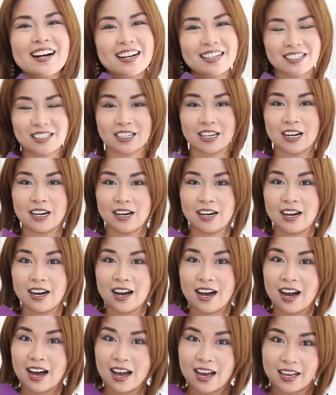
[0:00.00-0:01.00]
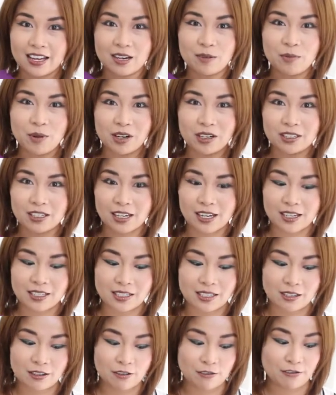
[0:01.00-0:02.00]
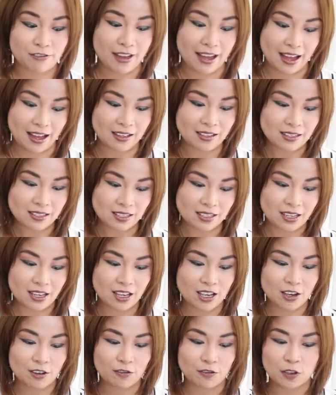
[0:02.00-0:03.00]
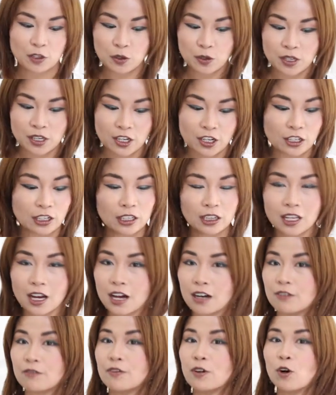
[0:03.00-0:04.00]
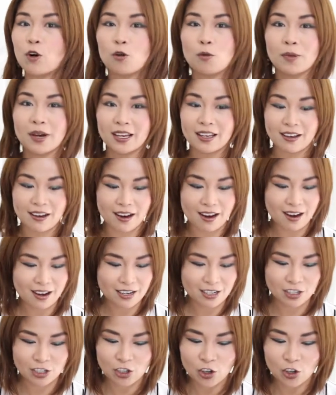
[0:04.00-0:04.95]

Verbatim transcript: god! I apologize in advance if you hear a lot of oh my gosh